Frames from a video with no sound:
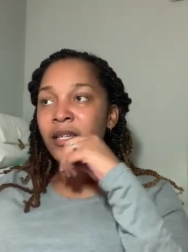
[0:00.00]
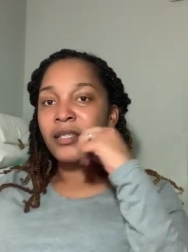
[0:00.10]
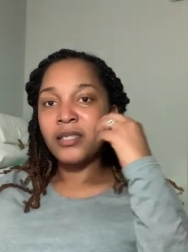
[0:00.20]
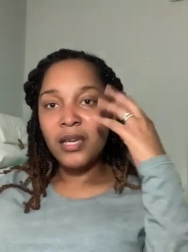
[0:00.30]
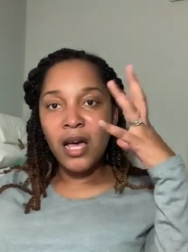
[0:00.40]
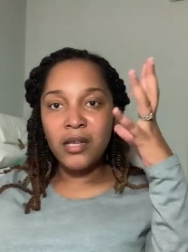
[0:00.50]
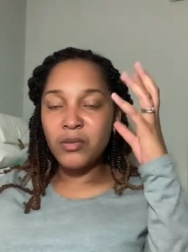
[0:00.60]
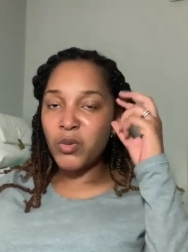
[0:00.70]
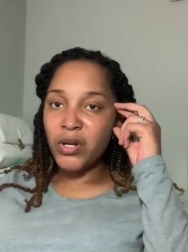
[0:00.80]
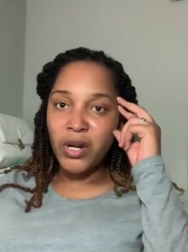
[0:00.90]
to cause
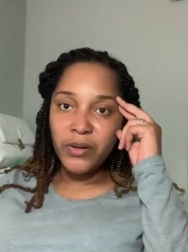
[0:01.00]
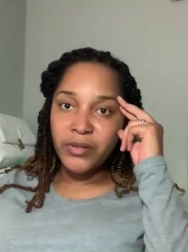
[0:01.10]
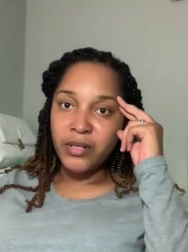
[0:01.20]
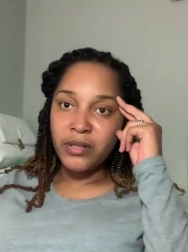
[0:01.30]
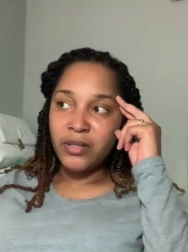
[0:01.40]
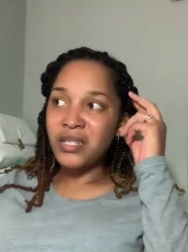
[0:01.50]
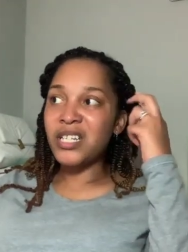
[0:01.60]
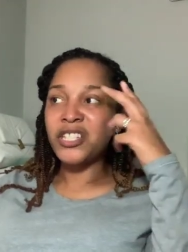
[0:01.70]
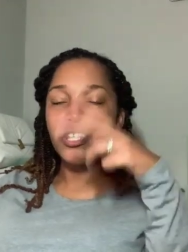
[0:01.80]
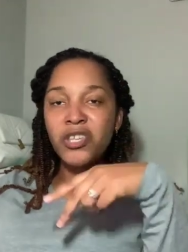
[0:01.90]
more curses, to
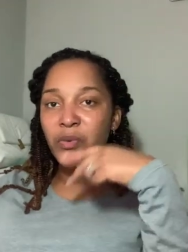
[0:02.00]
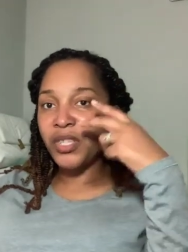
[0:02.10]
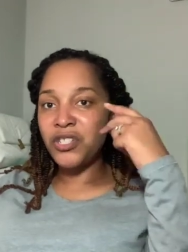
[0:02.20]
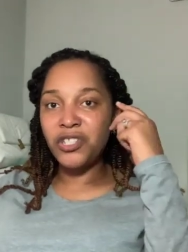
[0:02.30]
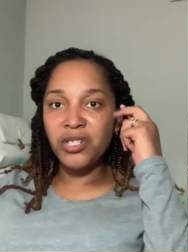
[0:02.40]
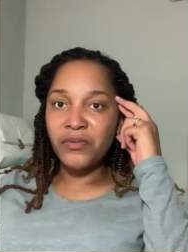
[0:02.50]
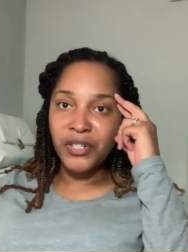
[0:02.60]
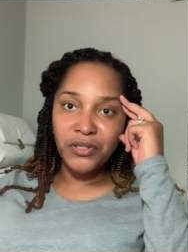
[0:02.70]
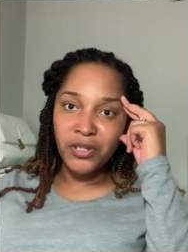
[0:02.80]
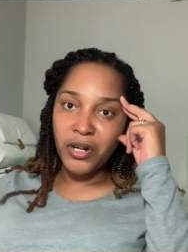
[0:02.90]
continue with these
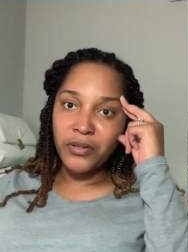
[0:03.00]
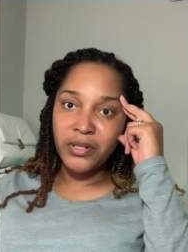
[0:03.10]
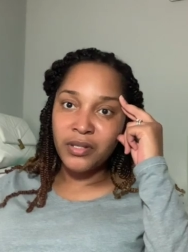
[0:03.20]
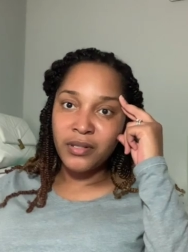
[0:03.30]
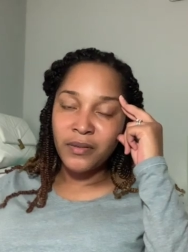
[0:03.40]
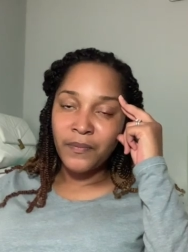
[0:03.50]
generational curses.